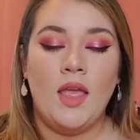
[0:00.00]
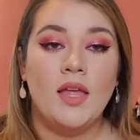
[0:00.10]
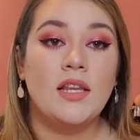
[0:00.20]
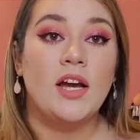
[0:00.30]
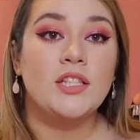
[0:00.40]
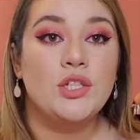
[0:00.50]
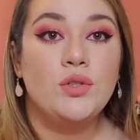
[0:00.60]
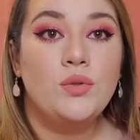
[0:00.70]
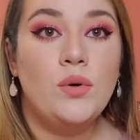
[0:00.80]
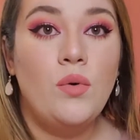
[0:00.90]
Now I
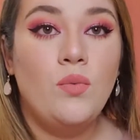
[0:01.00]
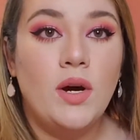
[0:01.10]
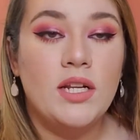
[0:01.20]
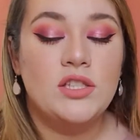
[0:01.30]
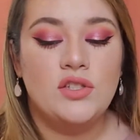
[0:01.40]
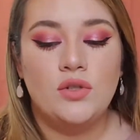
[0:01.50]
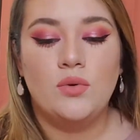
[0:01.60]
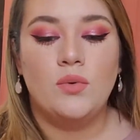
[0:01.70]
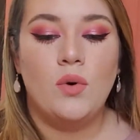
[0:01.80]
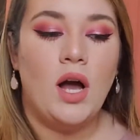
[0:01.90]
do want to
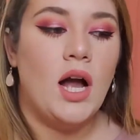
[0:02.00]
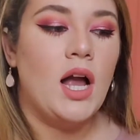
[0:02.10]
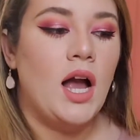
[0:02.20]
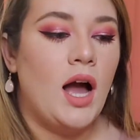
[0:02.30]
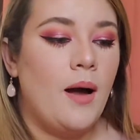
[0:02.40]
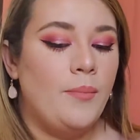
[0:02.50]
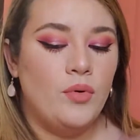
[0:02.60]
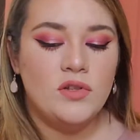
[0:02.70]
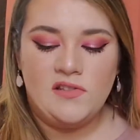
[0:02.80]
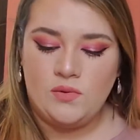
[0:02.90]
do a
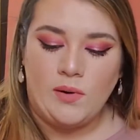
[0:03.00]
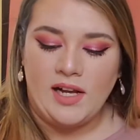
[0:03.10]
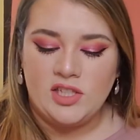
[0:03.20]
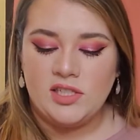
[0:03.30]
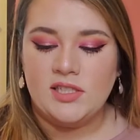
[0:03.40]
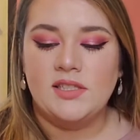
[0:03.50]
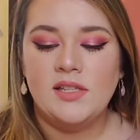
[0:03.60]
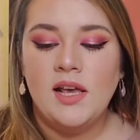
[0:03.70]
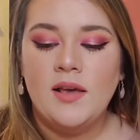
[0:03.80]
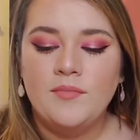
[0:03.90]
couple swatches,
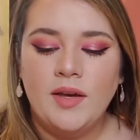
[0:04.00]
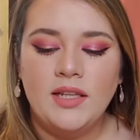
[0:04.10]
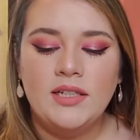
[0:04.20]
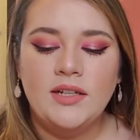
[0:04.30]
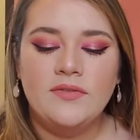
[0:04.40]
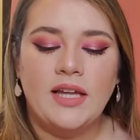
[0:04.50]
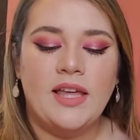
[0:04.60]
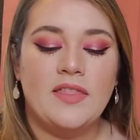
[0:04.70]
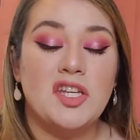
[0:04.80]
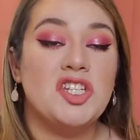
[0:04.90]
mainly of
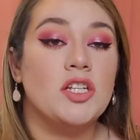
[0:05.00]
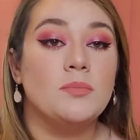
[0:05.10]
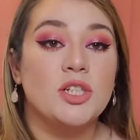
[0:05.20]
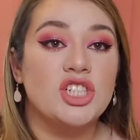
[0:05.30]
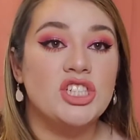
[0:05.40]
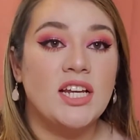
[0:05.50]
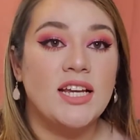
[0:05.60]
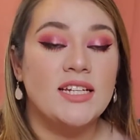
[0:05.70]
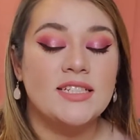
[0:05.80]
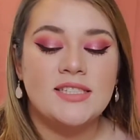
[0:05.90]
like the shimmer
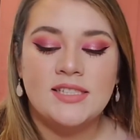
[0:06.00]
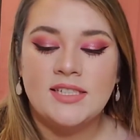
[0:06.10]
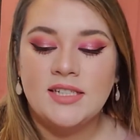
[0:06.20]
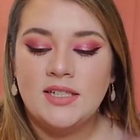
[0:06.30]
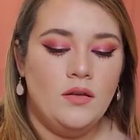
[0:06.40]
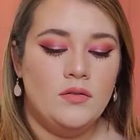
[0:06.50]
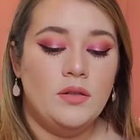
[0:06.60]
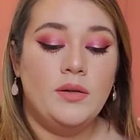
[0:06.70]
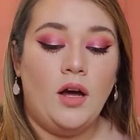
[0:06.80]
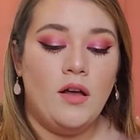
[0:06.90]
shades. So
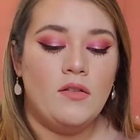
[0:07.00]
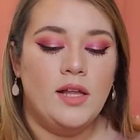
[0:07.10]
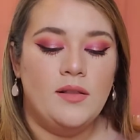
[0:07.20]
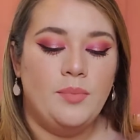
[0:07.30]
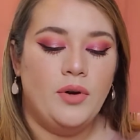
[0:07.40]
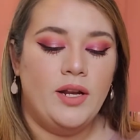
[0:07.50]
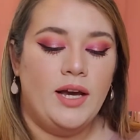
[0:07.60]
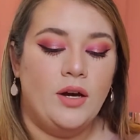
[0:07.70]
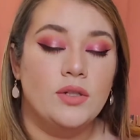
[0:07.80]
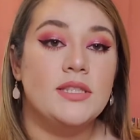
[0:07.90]
I'd also like to point
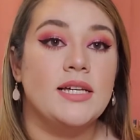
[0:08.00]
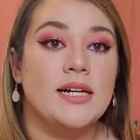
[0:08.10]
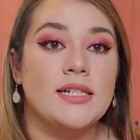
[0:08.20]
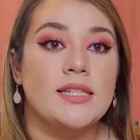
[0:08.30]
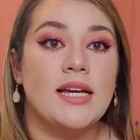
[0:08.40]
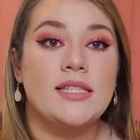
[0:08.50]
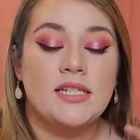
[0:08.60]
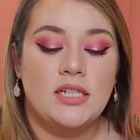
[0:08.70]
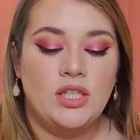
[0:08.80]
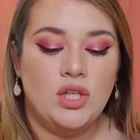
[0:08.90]
out that I
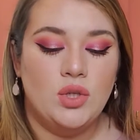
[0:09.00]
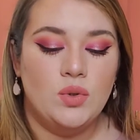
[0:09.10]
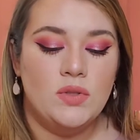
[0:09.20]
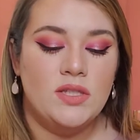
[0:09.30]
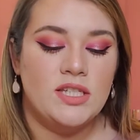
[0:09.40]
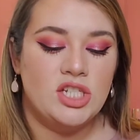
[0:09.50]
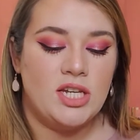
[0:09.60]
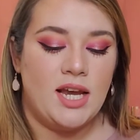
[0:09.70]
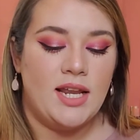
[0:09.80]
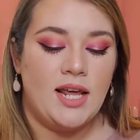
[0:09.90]
did use the
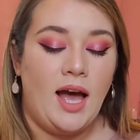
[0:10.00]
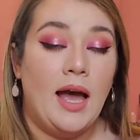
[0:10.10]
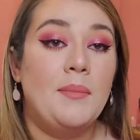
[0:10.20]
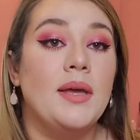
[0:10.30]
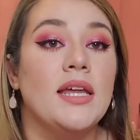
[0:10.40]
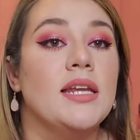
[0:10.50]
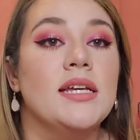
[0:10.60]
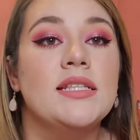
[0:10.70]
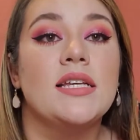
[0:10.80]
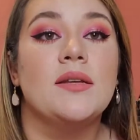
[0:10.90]
shade I'm in
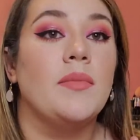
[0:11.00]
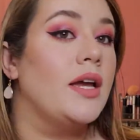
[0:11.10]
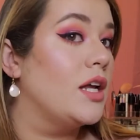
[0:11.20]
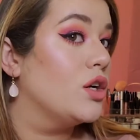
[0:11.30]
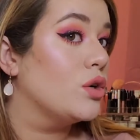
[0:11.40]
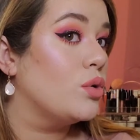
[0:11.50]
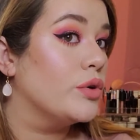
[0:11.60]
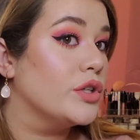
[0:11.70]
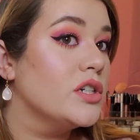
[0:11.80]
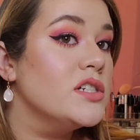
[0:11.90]
It in my inner
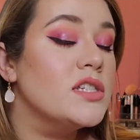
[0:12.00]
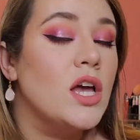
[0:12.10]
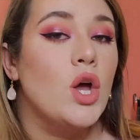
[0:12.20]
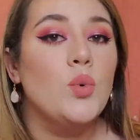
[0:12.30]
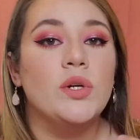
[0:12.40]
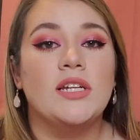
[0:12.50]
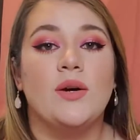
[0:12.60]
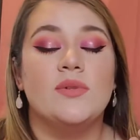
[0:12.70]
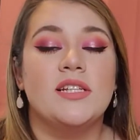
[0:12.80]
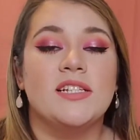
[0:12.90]
corners, which I
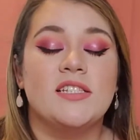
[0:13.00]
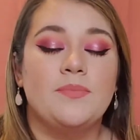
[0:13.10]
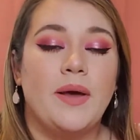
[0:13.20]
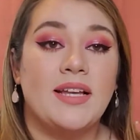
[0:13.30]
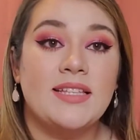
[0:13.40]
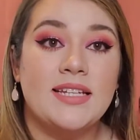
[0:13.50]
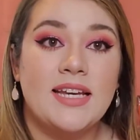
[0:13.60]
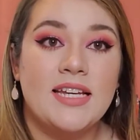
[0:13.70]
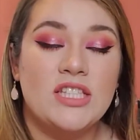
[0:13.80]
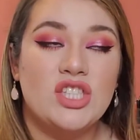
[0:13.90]
was expecting it